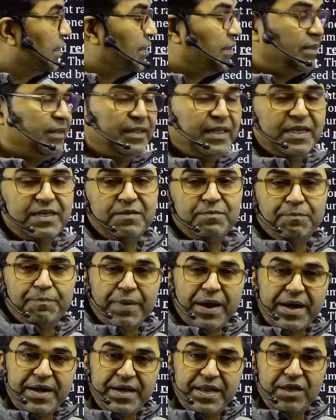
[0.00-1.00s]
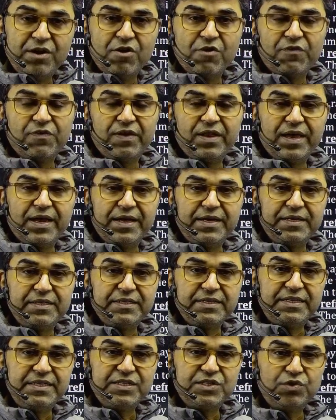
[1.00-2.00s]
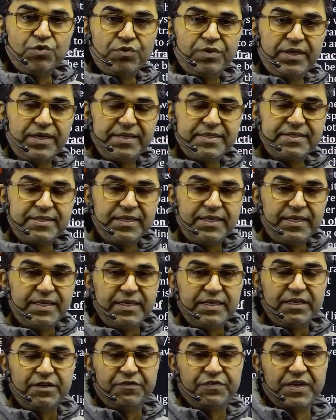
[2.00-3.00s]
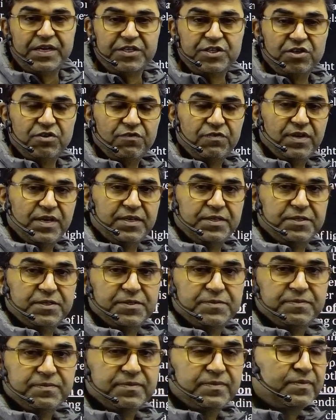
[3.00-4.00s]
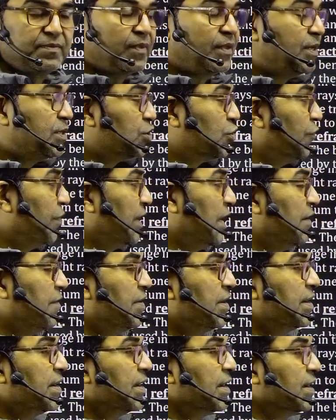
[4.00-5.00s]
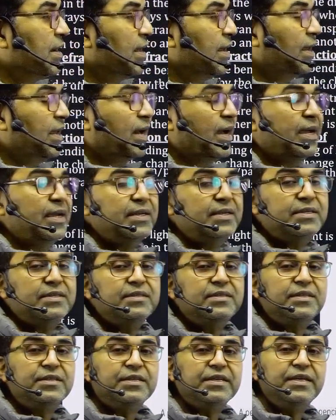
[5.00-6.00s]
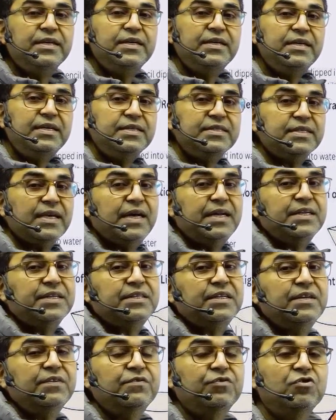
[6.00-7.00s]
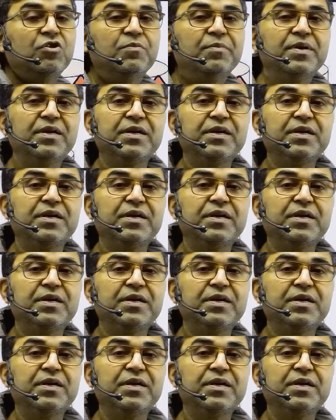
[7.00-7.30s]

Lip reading: That bending of light is known as refraction of light. So whenever a light ray is entering from a